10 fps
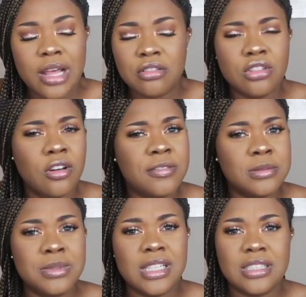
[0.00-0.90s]
I don't know if
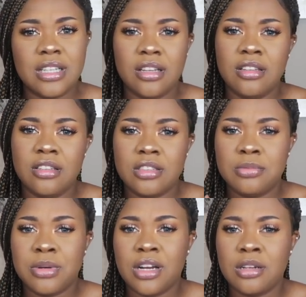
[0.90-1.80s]
it's because it's
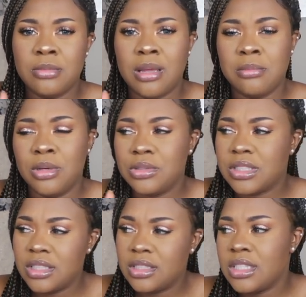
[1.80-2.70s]
part of my
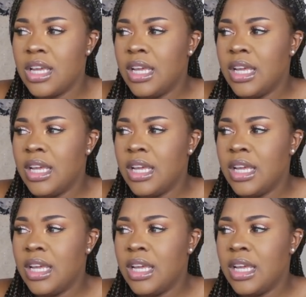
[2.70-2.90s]
emotions,